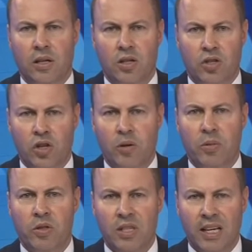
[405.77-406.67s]
The
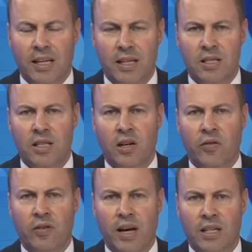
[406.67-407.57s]
surplus in
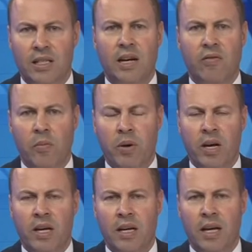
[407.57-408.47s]
itself has never
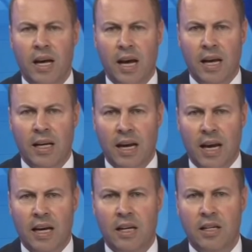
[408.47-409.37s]
been an
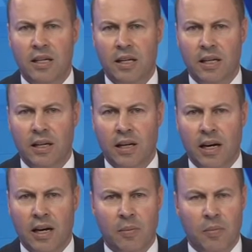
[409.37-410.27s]
end
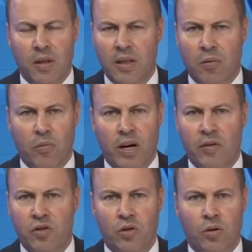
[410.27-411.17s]
that we
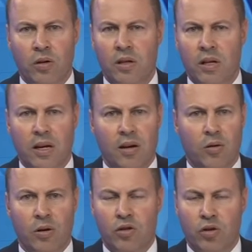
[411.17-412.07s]
have sought,
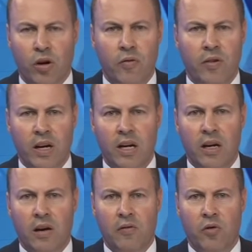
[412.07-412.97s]
or a trophy
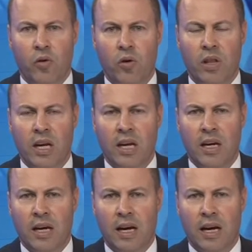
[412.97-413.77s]
for the